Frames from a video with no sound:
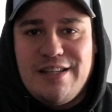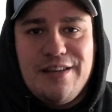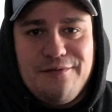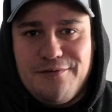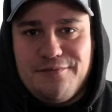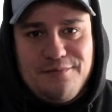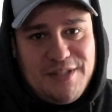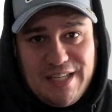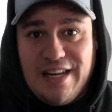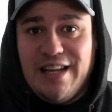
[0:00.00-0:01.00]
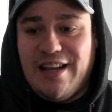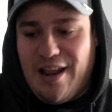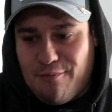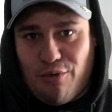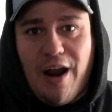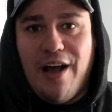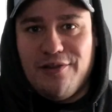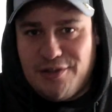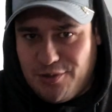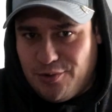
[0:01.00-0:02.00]
have seen it and
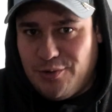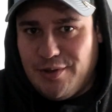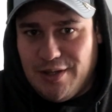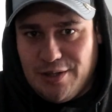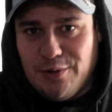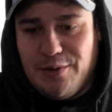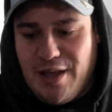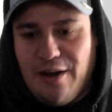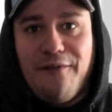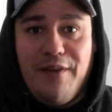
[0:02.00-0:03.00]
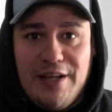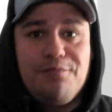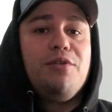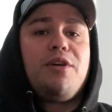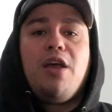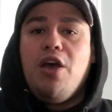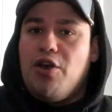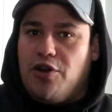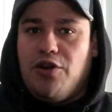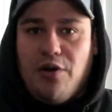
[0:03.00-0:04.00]
browsed through the little thing on Facebook.
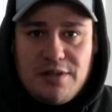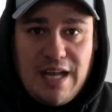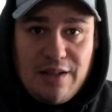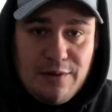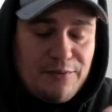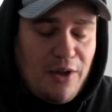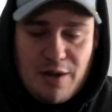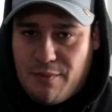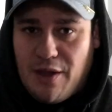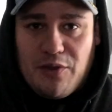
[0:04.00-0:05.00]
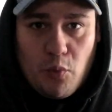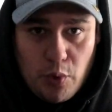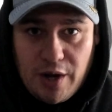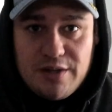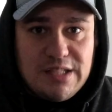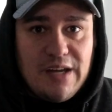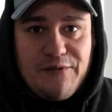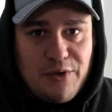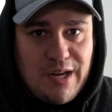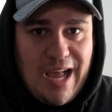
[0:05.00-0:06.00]
You know exactly what I'm talking about, the weird stuff
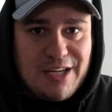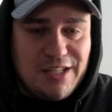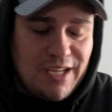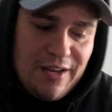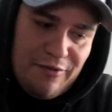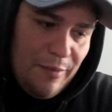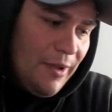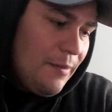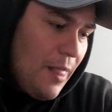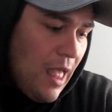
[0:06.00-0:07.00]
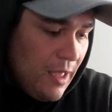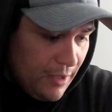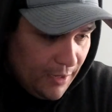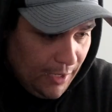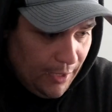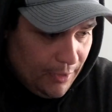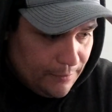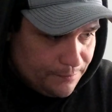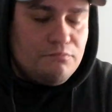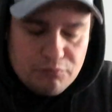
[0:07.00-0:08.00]
you can actually get from it.
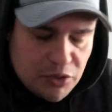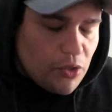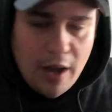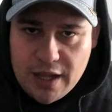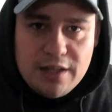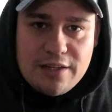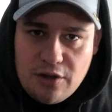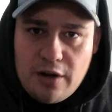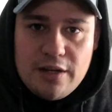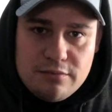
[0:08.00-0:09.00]
So I clicked on it,